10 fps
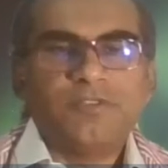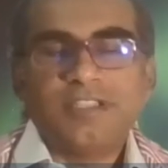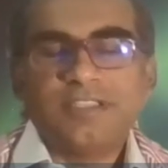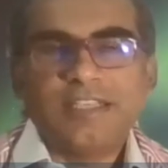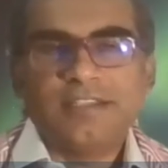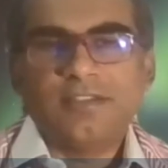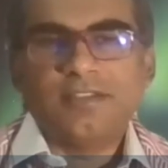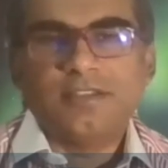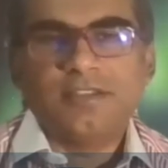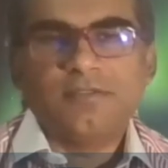understand
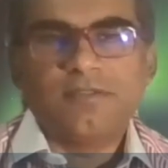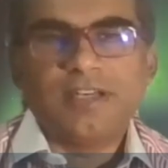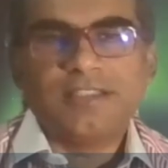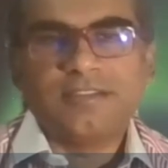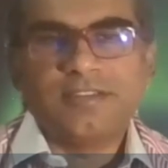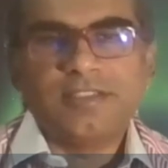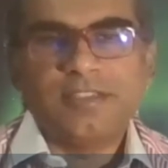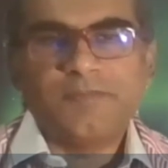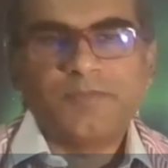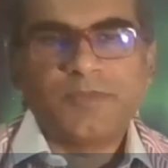what is
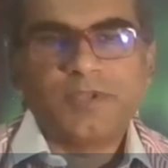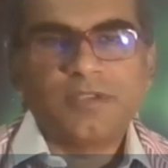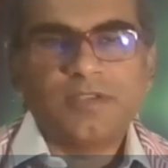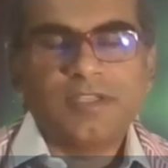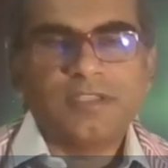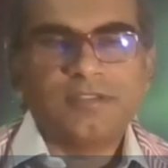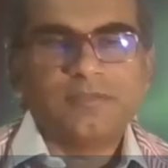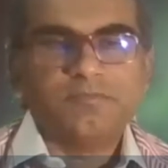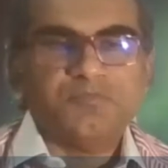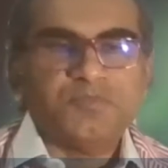the uh,
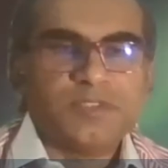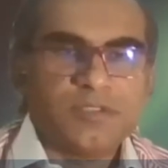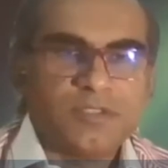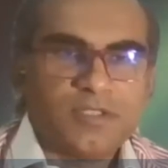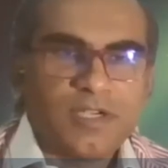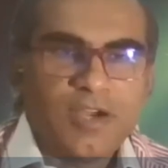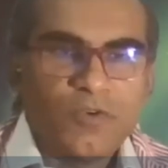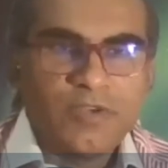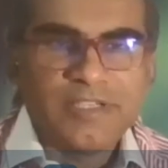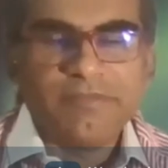
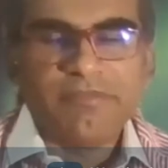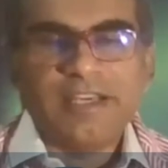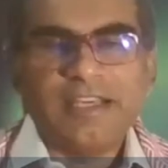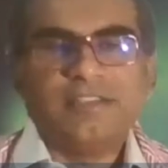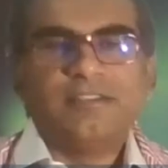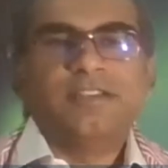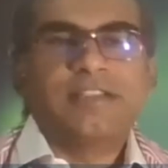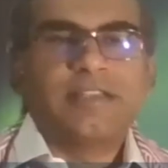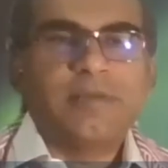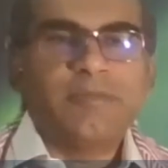how we define a
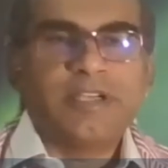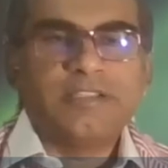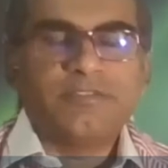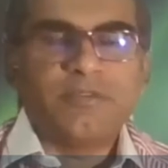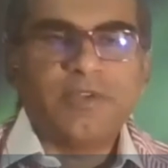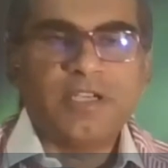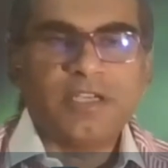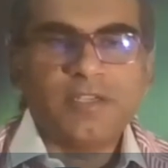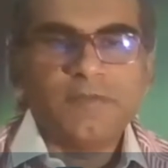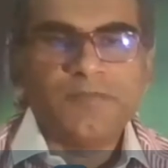crime against
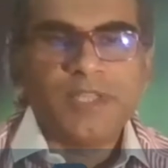humanity,